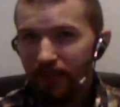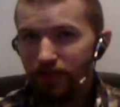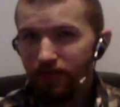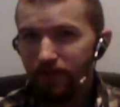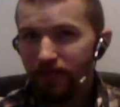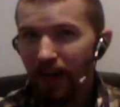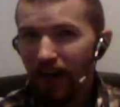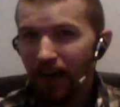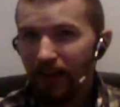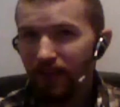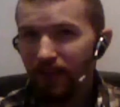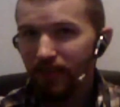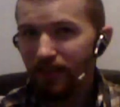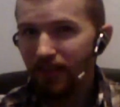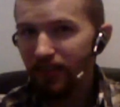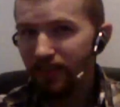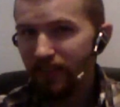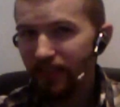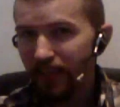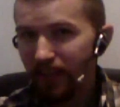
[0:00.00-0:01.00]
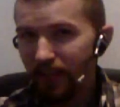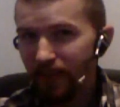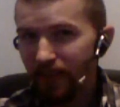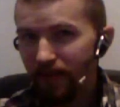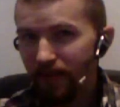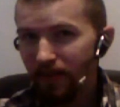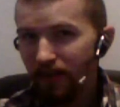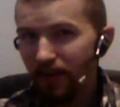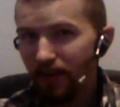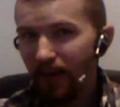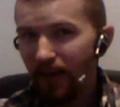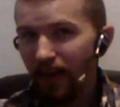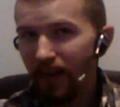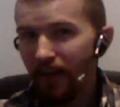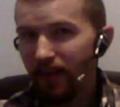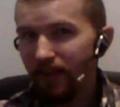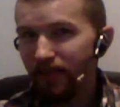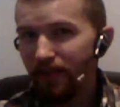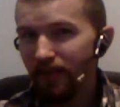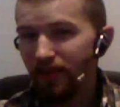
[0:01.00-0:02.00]
You've got Lillian
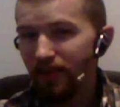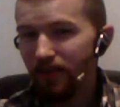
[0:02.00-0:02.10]
and